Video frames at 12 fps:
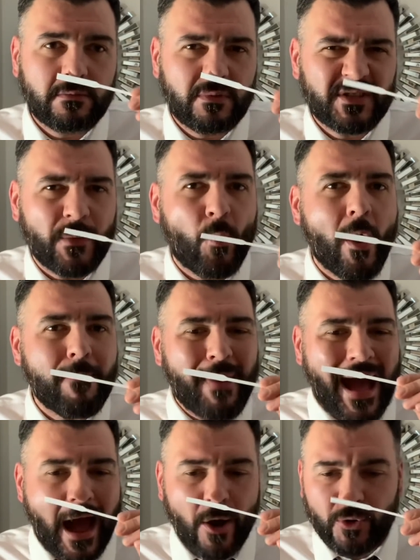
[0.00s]
Somewhat
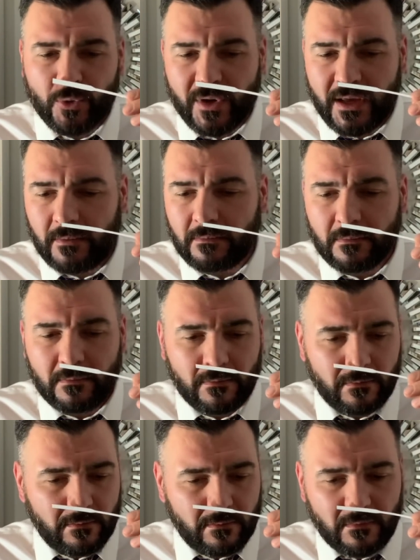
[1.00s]
powdery,
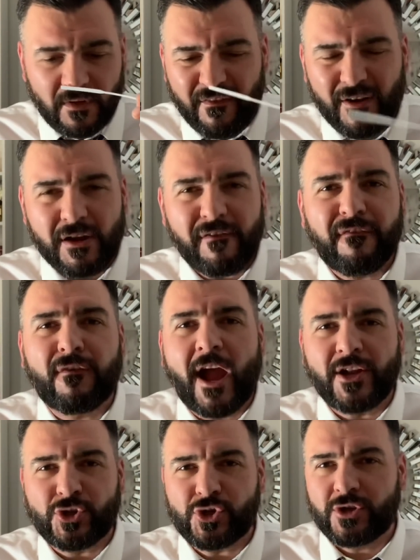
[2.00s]
very
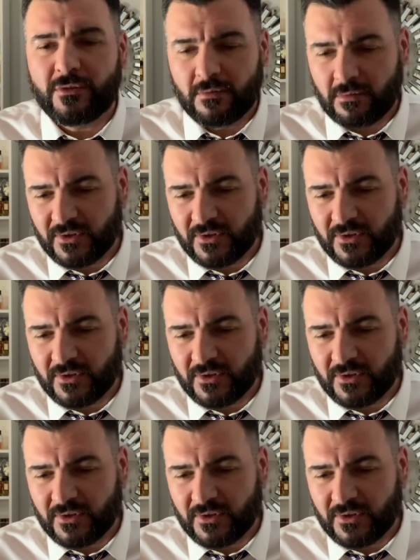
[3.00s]
French.